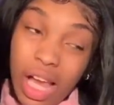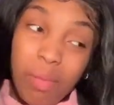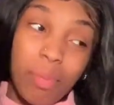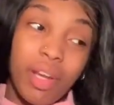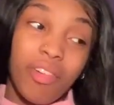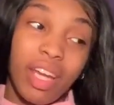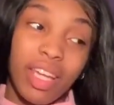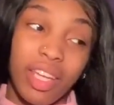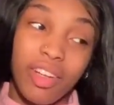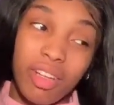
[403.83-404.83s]
I'm gonna put it right
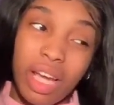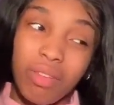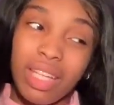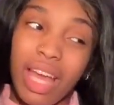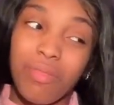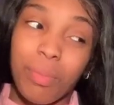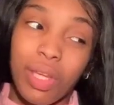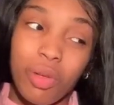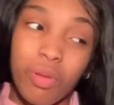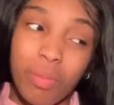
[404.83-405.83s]
here. I don't think they have a
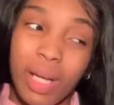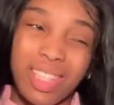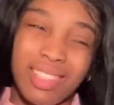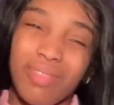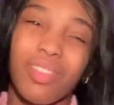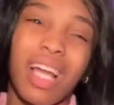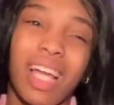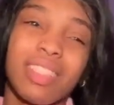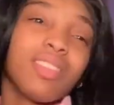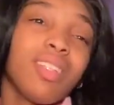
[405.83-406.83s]
pink one, but I just feel like
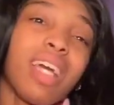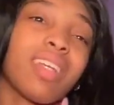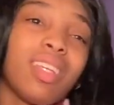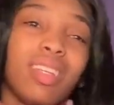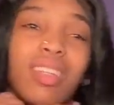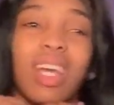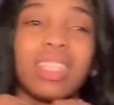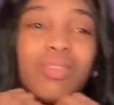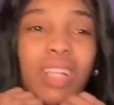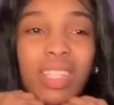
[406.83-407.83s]
it looks
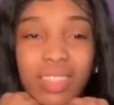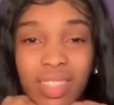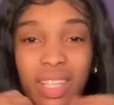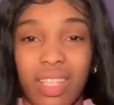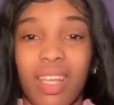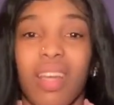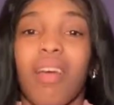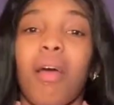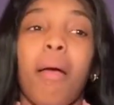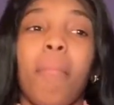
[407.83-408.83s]
like it.
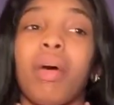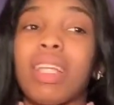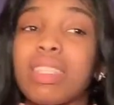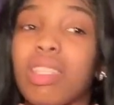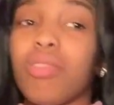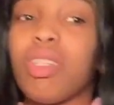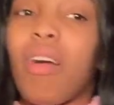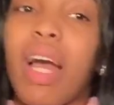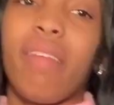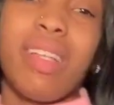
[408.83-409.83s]
But it's cute though.
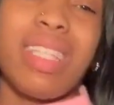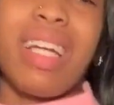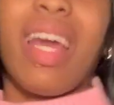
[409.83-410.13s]
I give this like